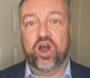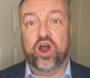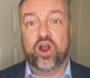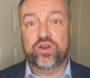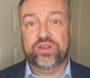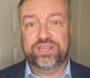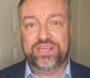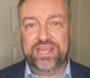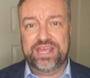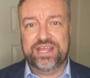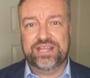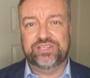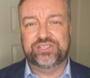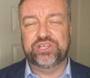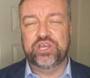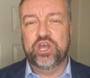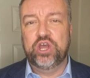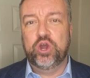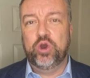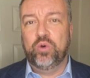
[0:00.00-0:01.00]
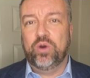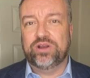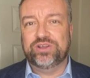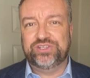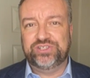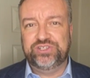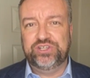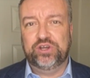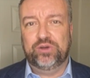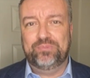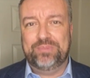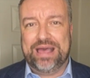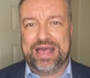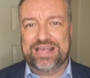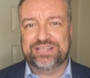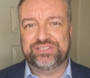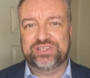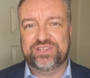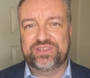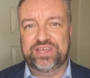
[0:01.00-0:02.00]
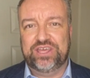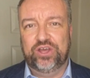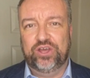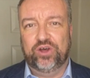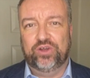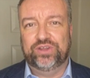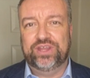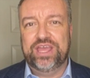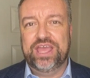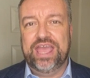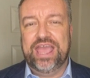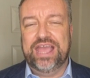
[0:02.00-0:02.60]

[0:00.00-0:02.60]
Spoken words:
our kids who are still masked to the hilt